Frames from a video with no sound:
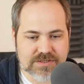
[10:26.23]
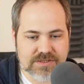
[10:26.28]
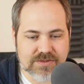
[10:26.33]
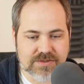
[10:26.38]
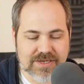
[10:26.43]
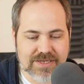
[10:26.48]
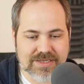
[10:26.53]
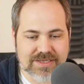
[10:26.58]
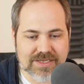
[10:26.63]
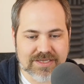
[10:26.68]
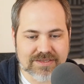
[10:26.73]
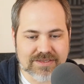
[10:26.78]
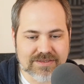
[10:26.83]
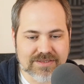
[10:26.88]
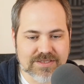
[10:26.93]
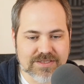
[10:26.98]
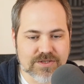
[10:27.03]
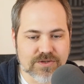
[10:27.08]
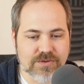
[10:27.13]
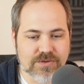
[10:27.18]
So I think
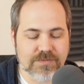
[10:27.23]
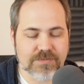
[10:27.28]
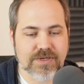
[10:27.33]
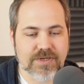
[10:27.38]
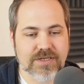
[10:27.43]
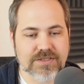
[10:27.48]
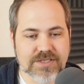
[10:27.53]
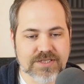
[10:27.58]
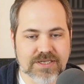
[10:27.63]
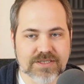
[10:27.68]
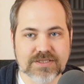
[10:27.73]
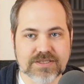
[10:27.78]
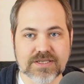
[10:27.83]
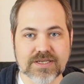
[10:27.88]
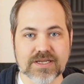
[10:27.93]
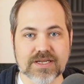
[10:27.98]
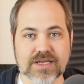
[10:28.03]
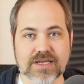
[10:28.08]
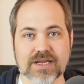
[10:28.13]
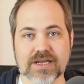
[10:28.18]
this whole project,
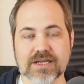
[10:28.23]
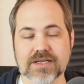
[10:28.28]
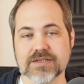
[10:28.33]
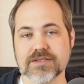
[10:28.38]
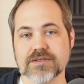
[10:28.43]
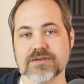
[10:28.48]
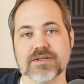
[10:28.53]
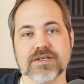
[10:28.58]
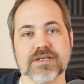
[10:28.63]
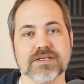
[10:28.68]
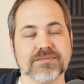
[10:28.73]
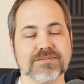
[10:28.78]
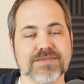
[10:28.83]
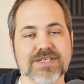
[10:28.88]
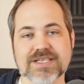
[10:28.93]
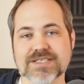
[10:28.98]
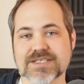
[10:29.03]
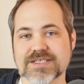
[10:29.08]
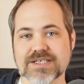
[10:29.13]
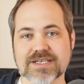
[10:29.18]
including
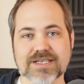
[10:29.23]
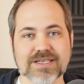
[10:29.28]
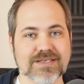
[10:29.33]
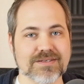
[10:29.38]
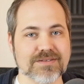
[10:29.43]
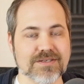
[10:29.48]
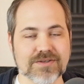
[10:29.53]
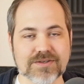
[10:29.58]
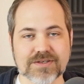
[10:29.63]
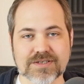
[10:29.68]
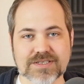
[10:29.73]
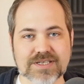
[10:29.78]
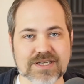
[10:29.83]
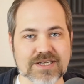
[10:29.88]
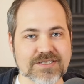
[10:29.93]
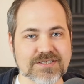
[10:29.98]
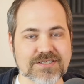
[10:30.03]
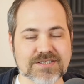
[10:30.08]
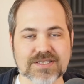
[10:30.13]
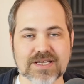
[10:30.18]
testing, unit
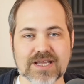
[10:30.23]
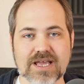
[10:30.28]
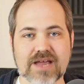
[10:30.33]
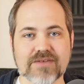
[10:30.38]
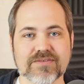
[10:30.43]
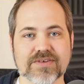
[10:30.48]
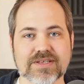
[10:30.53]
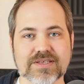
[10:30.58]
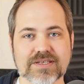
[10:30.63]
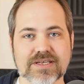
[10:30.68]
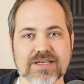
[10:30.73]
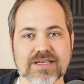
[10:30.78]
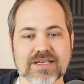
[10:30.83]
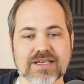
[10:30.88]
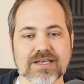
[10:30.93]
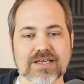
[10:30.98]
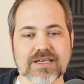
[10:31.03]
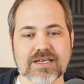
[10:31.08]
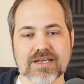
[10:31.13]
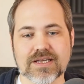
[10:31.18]
tests, everything,
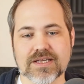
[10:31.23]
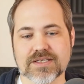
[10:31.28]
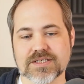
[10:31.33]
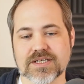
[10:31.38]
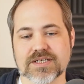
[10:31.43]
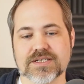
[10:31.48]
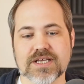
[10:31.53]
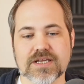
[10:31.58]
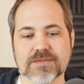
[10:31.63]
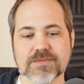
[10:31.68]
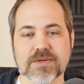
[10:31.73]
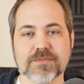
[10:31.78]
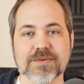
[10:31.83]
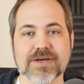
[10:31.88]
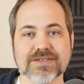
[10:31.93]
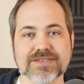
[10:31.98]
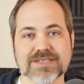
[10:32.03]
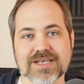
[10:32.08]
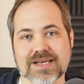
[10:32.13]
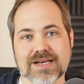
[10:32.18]
is going to take me
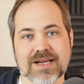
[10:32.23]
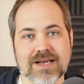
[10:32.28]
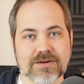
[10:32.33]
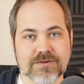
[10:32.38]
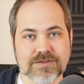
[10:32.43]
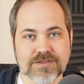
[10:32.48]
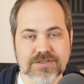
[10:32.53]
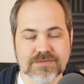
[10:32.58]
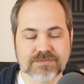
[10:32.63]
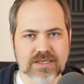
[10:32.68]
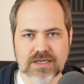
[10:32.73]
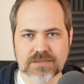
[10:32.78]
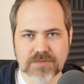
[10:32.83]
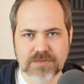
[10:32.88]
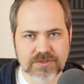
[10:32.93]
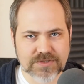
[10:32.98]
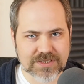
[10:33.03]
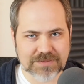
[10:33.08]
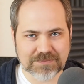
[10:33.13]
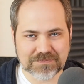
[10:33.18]
about 10 hours. Now, I'm
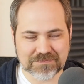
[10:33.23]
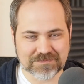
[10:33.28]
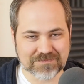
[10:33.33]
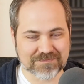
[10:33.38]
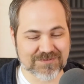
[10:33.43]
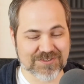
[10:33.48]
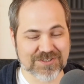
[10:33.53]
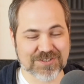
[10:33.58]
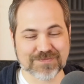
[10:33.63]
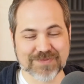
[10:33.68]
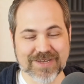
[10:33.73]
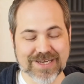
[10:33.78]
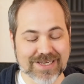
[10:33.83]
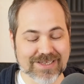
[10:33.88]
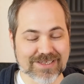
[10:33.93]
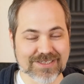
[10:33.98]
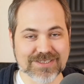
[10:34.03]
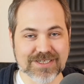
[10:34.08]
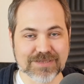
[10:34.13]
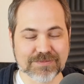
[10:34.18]
mostly just
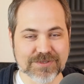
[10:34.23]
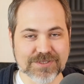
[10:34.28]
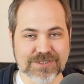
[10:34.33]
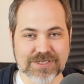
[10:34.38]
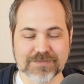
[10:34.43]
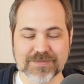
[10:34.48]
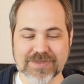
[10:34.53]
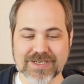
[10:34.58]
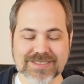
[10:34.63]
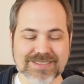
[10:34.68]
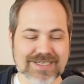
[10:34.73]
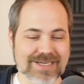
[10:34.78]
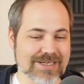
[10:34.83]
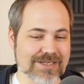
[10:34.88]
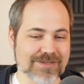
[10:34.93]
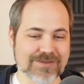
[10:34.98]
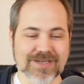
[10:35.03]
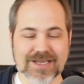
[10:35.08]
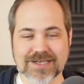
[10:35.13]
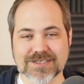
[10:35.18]
making these numbers up because I
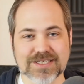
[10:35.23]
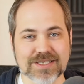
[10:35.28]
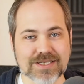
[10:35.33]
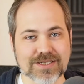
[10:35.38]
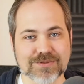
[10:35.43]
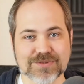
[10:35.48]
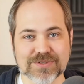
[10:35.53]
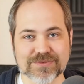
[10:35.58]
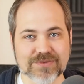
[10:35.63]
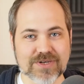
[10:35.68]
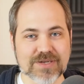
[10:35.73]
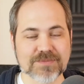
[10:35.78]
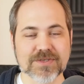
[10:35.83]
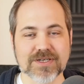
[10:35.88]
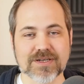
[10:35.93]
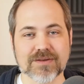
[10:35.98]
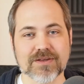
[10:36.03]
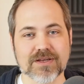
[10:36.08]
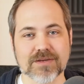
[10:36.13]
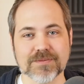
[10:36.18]
don't actually know what
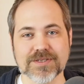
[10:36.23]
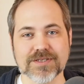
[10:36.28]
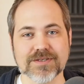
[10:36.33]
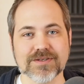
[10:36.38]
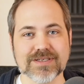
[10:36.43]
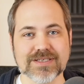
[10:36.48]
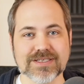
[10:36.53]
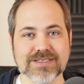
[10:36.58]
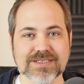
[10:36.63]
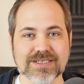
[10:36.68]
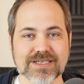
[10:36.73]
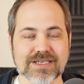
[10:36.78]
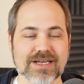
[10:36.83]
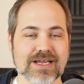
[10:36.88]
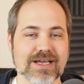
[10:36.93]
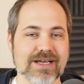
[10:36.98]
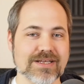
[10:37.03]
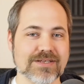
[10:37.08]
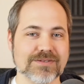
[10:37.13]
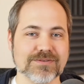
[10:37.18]
framework I'm going to be doing this in.
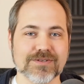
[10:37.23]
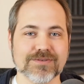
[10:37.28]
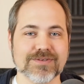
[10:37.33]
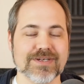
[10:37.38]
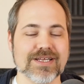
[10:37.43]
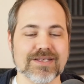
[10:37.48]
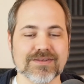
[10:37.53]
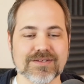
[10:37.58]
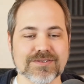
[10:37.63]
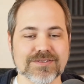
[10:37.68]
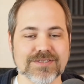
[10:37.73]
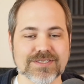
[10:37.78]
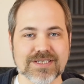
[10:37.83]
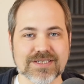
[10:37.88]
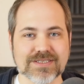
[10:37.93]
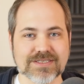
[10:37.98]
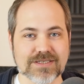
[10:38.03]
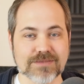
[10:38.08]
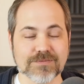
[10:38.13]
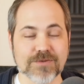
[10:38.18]
I don't know any of those
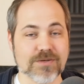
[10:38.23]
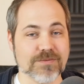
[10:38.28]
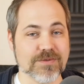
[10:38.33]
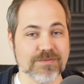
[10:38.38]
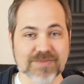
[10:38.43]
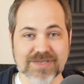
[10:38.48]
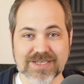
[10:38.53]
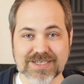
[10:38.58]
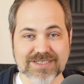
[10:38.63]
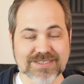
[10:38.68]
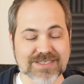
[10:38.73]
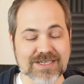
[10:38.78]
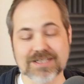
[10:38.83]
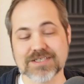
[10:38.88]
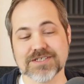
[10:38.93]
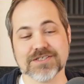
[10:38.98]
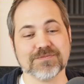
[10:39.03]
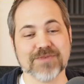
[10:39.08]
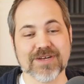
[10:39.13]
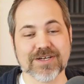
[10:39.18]
things at the moment because I
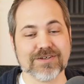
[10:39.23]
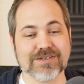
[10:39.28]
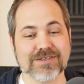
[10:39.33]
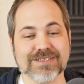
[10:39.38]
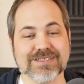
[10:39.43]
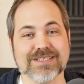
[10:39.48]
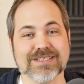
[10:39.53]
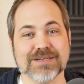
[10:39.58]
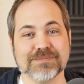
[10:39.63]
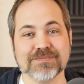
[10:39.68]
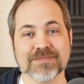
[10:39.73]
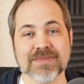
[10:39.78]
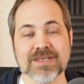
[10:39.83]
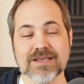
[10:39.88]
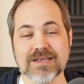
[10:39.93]
just made all this up.